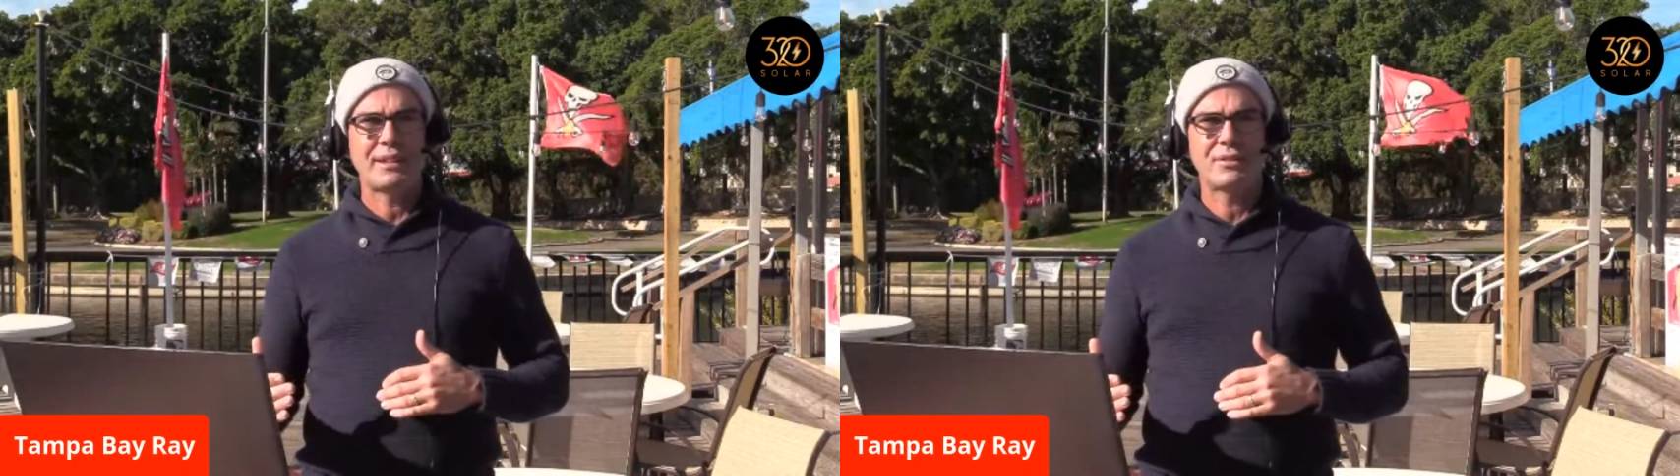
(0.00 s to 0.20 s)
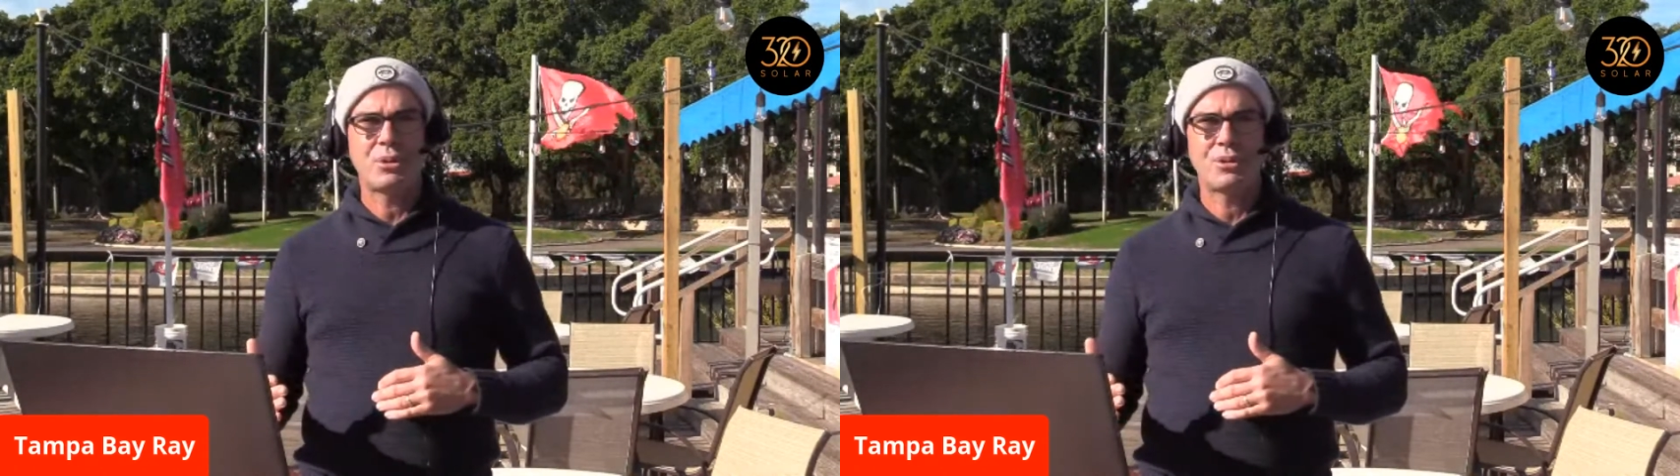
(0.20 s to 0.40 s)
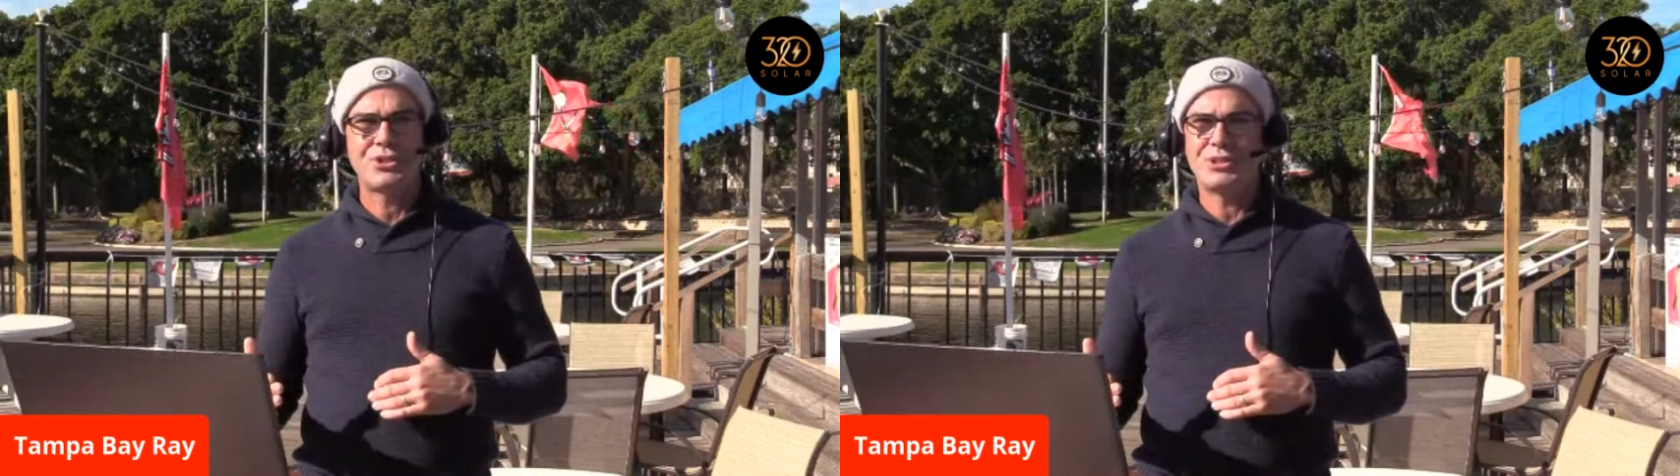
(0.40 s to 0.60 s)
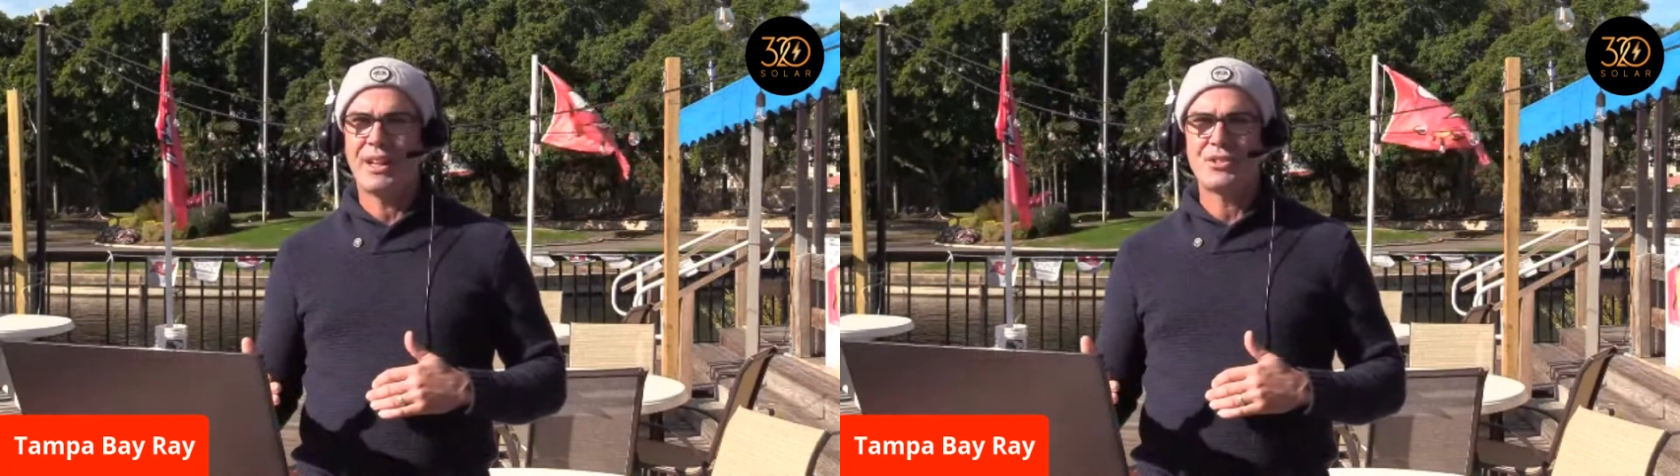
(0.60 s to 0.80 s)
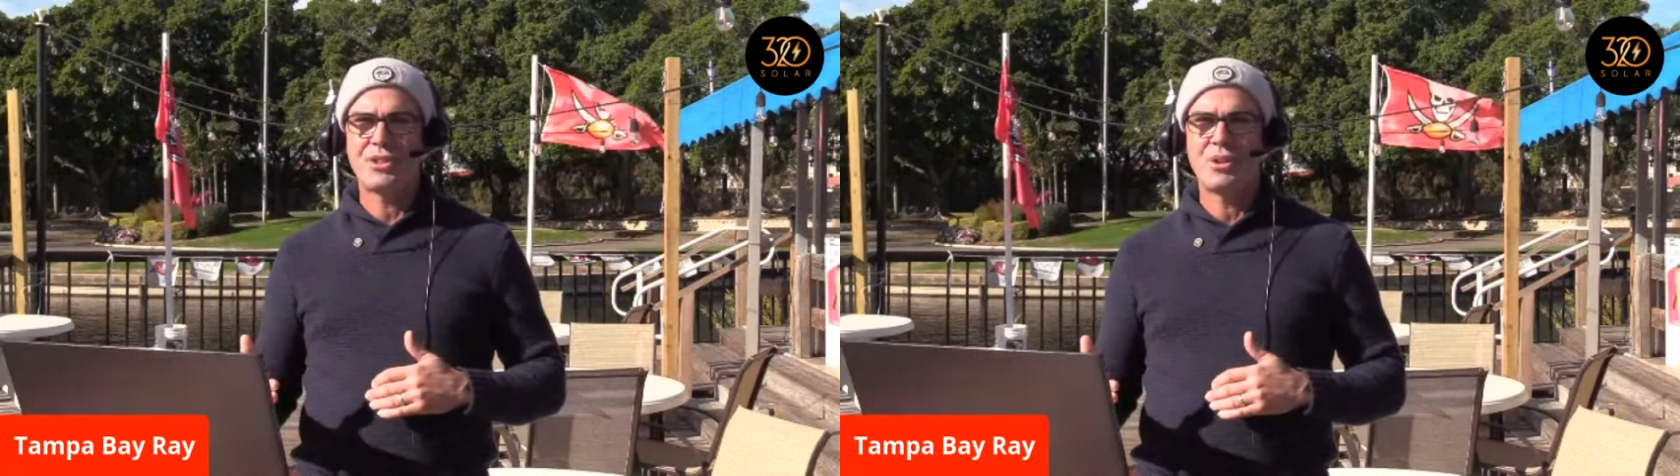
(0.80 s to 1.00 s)
And, of course, you
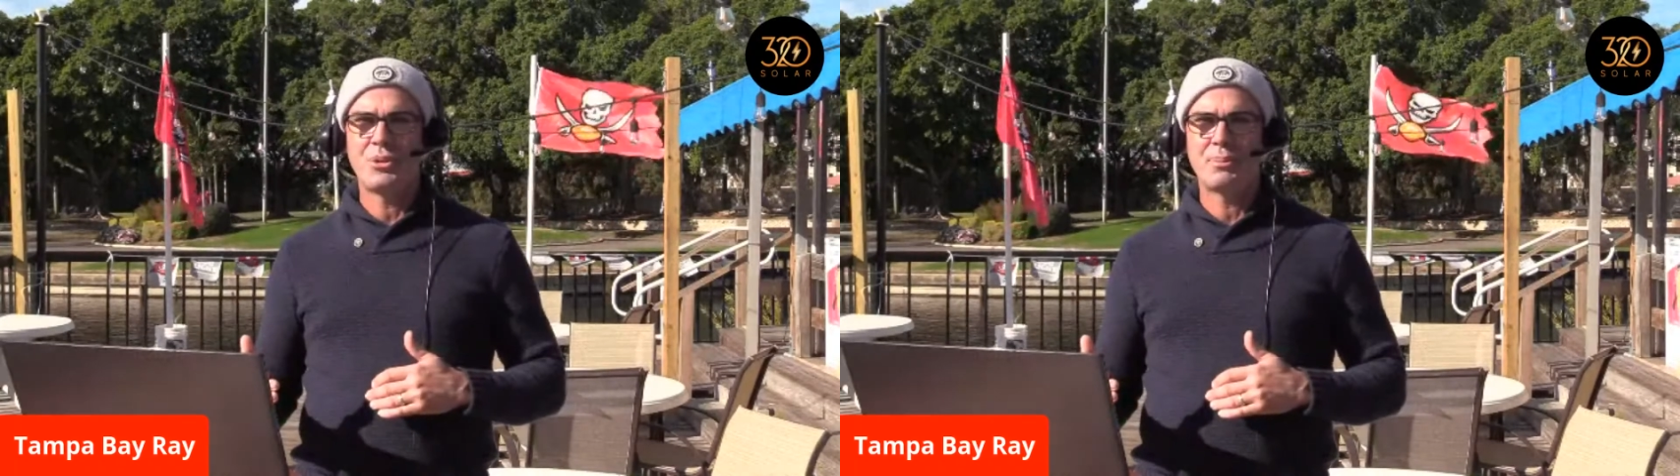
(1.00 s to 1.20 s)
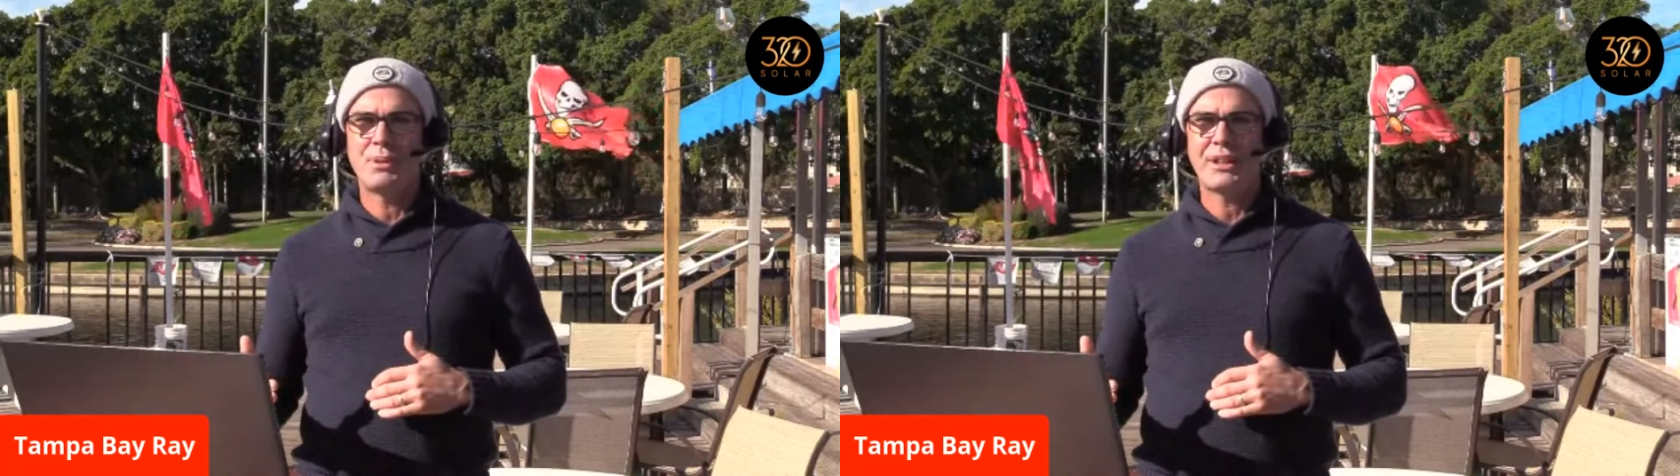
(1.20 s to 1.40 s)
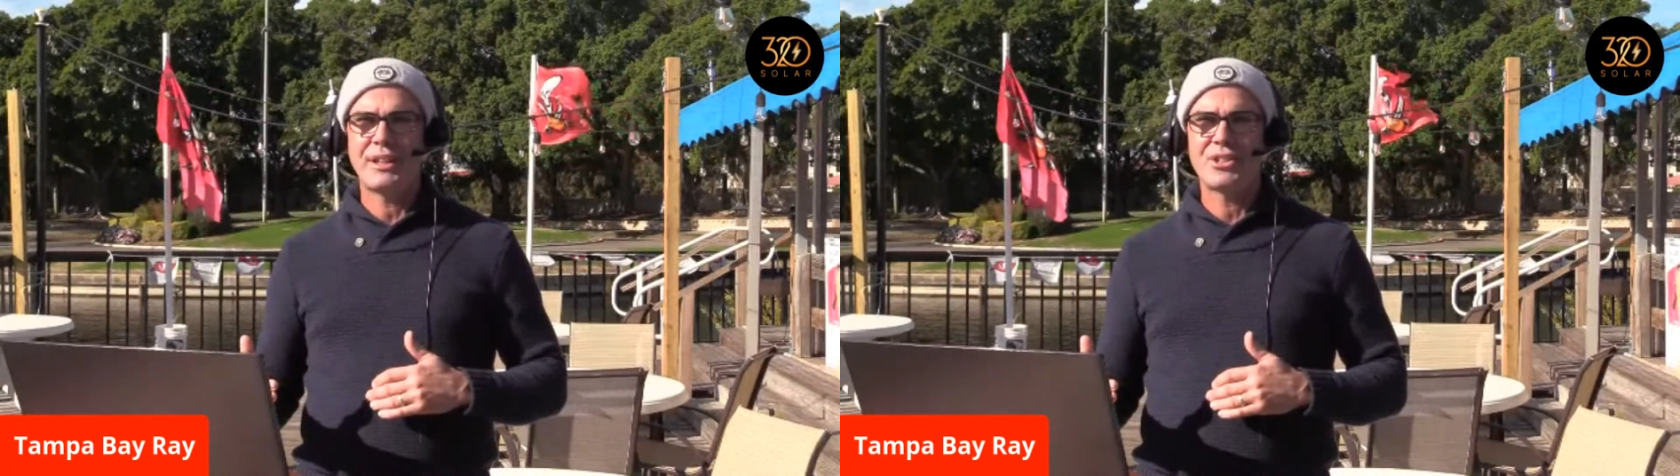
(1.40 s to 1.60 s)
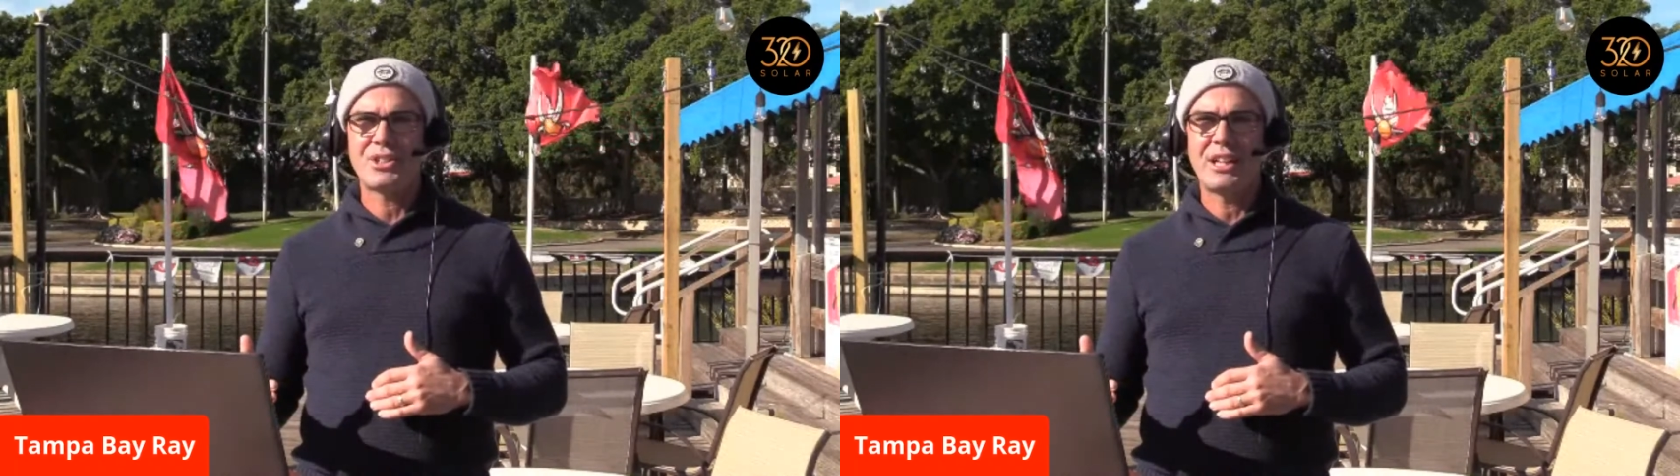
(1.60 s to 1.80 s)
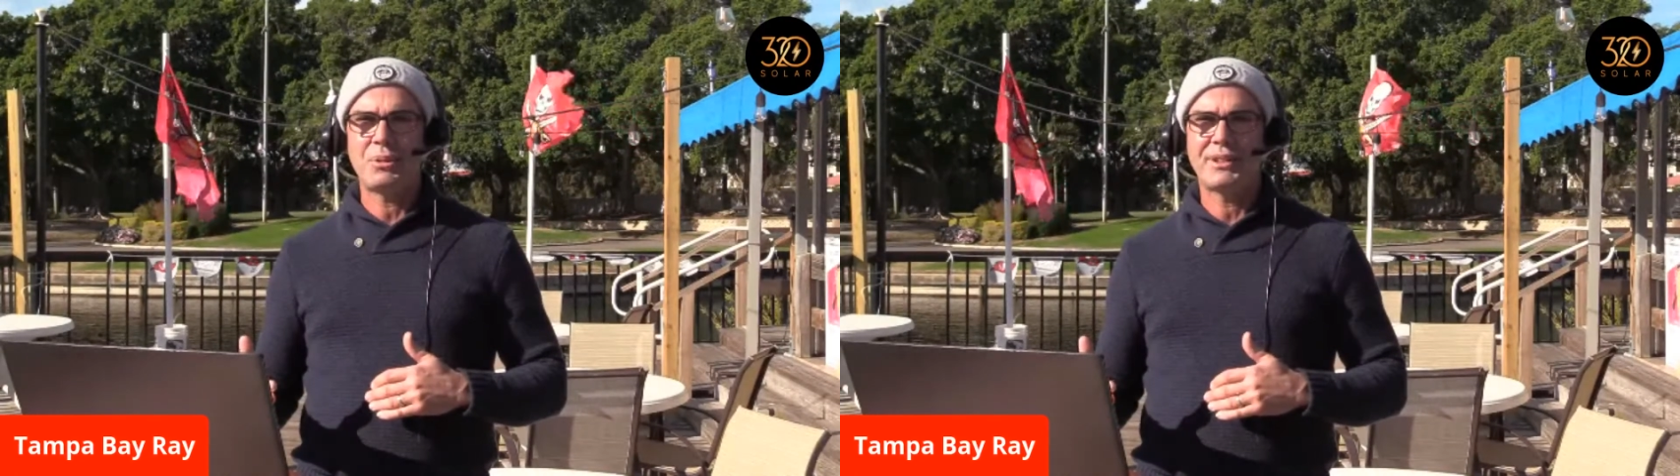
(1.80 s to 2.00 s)
guys know who the Buccaneers
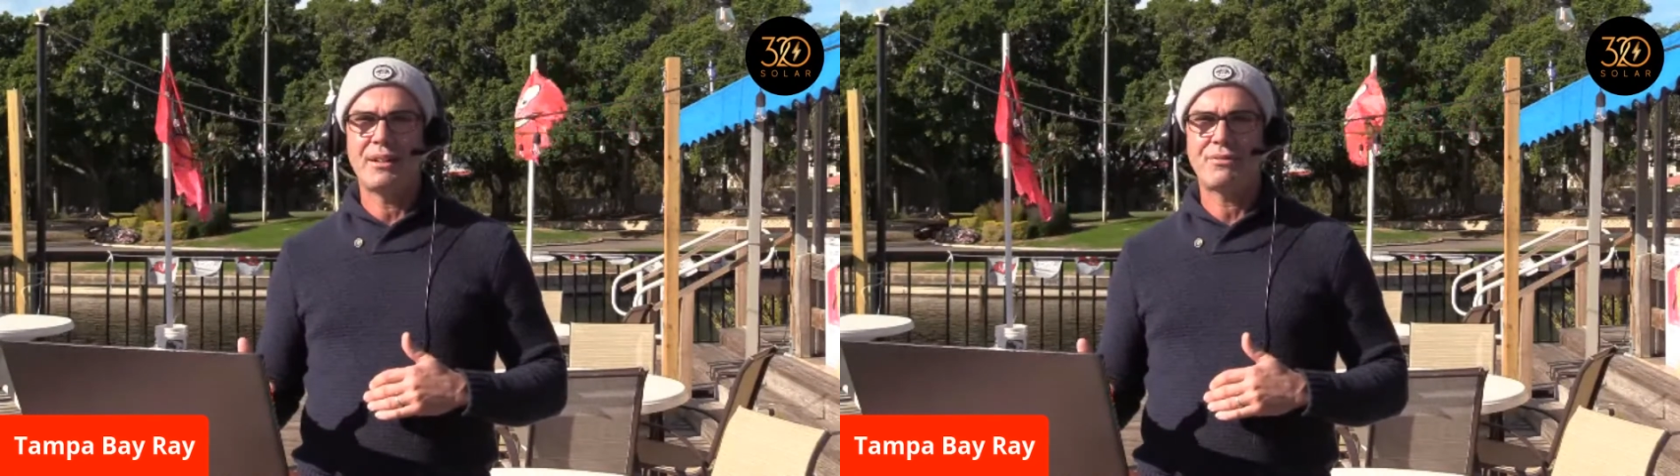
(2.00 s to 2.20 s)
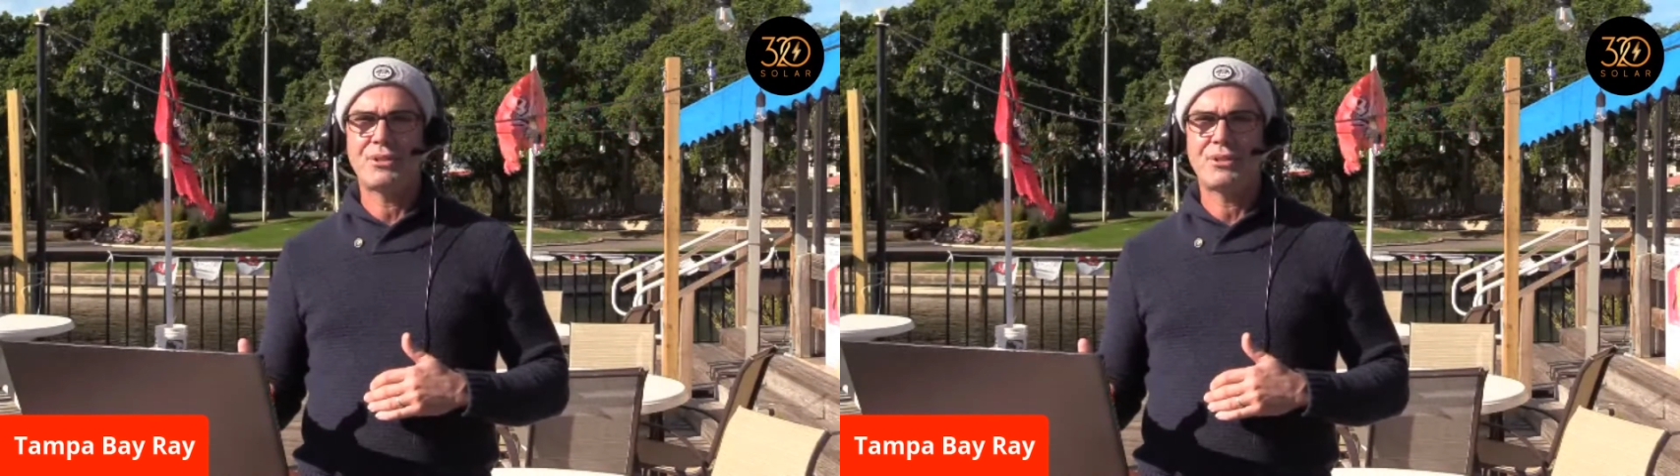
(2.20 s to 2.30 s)
take with that